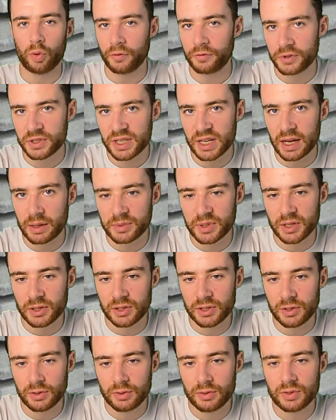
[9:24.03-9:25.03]
Waffle slabs are
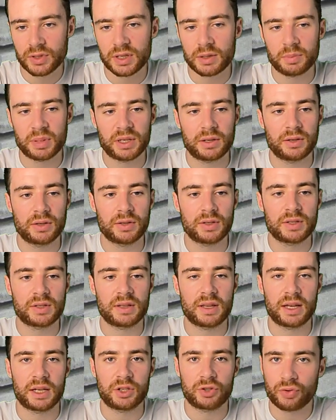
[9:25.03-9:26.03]
used
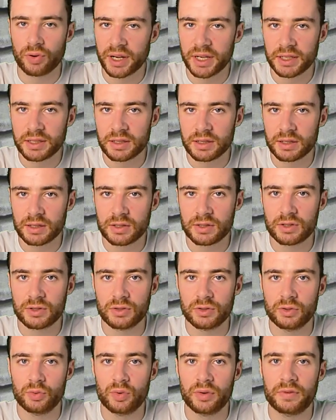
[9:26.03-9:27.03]
because they're great
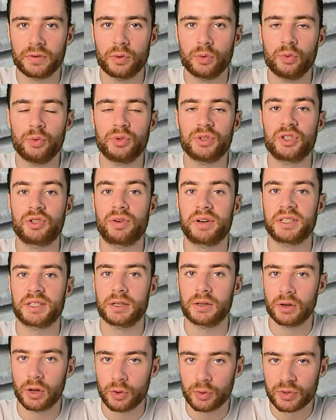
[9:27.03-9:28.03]
to withhold
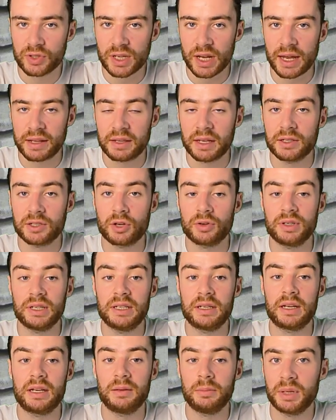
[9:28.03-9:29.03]
greater loads and they don't
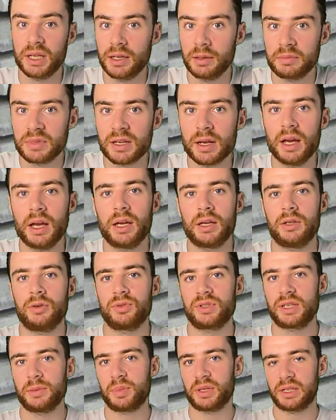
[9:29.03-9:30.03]
need any beams.
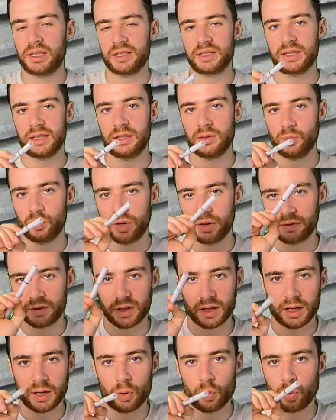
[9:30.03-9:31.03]
You would typically see them
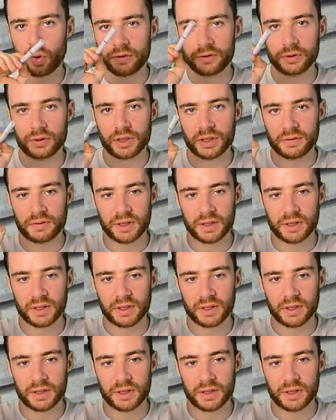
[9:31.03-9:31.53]
with a waffle